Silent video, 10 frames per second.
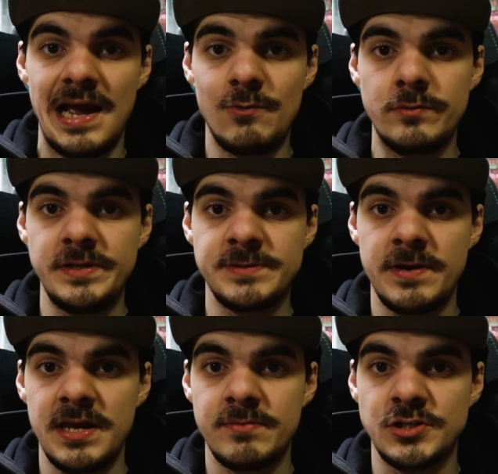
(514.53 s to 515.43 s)
I won't be
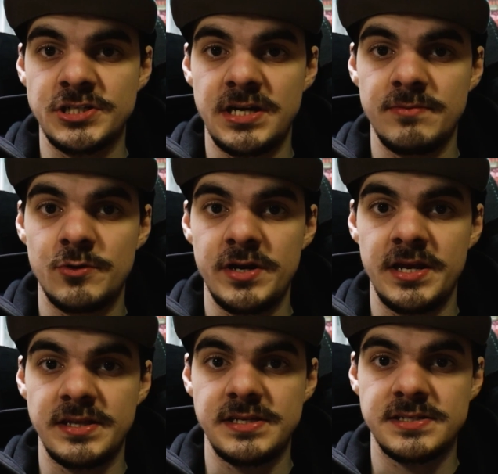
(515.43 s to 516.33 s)
spending much time
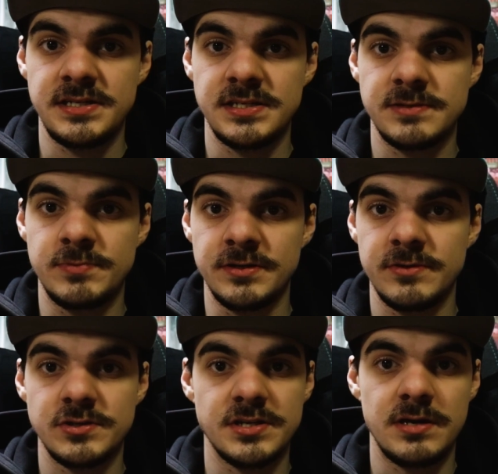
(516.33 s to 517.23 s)
creating these scenes, but
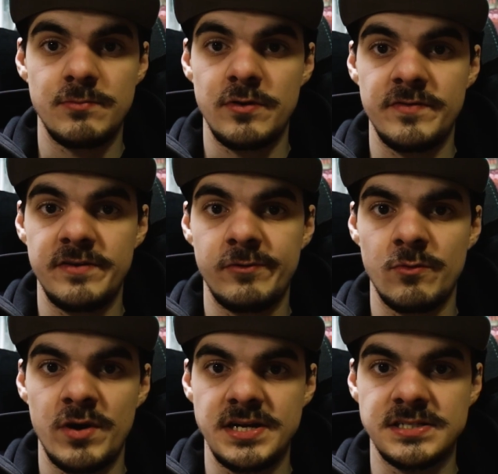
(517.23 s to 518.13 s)
there's a number of
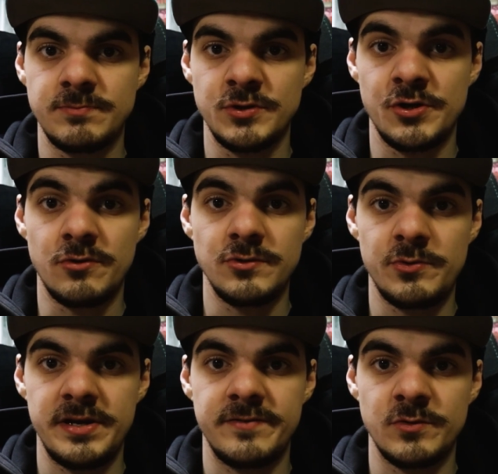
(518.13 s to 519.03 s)
different ways to put your own
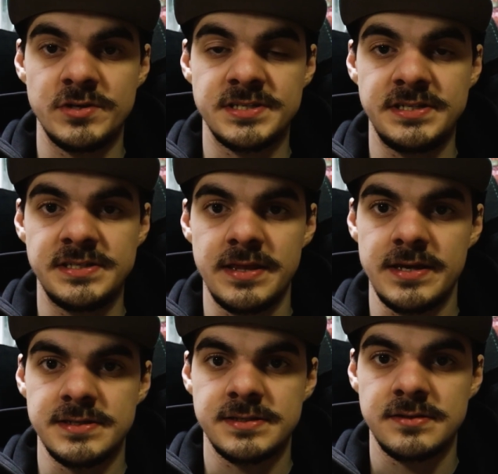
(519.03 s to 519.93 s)
creative twist into
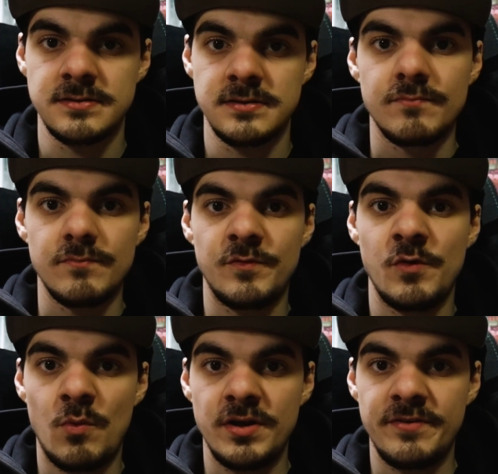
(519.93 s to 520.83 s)
these. If
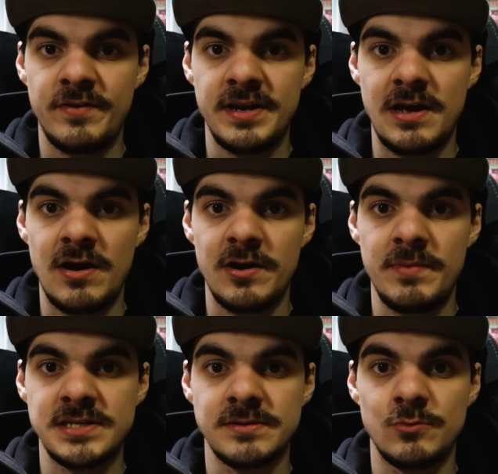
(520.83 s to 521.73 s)
you want to find out how to
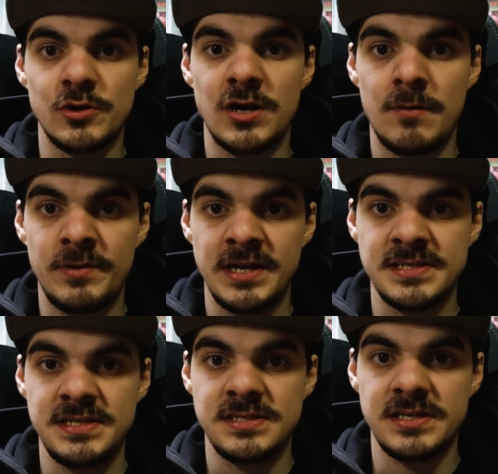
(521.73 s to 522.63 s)
make some more
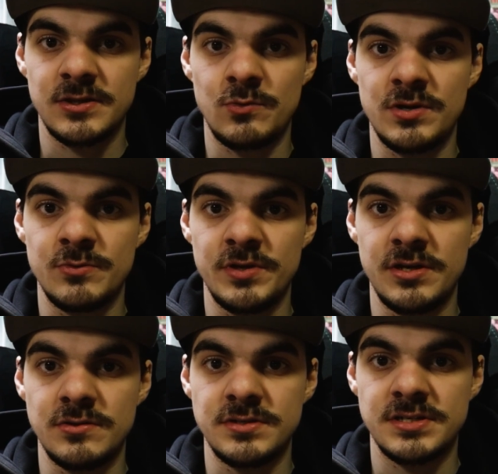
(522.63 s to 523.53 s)
complex scenes like the one we
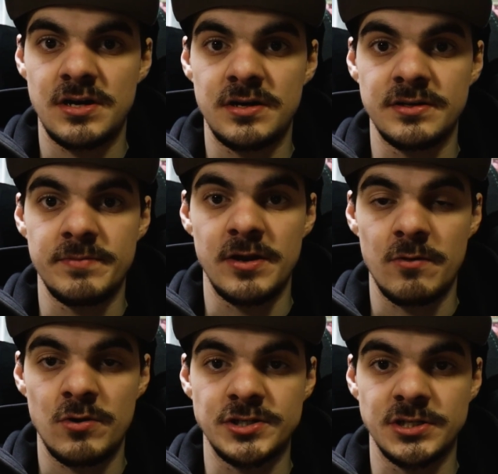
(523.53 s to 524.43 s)
use on the
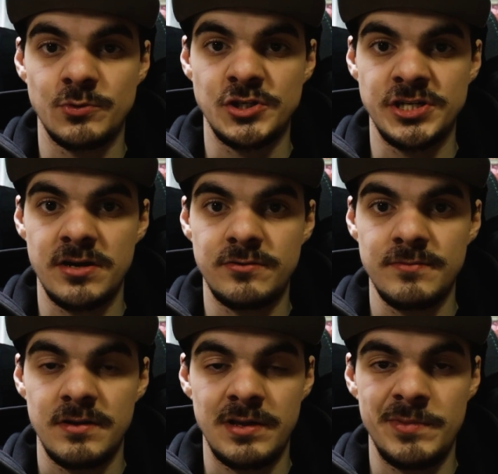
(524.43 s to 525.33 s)
BnRProject Twitch channel,
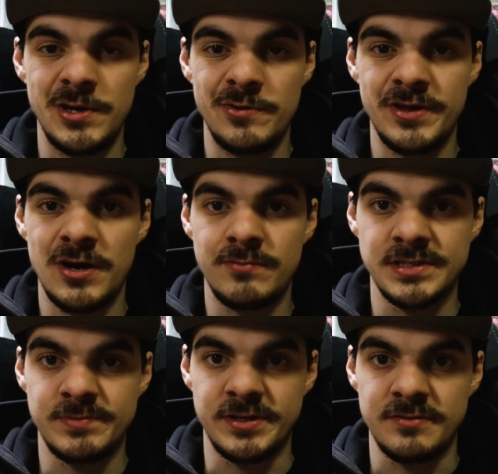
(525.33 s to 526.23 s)
let me know in the
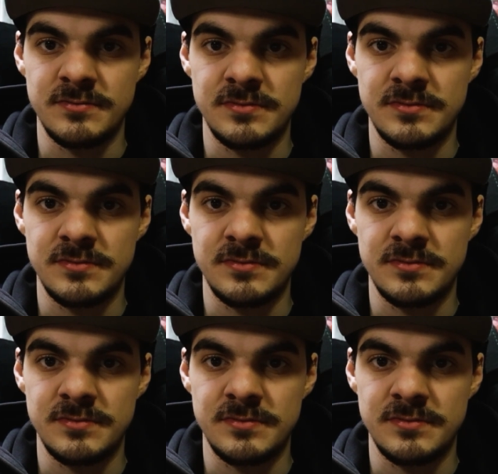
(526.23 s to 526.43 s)
comments below.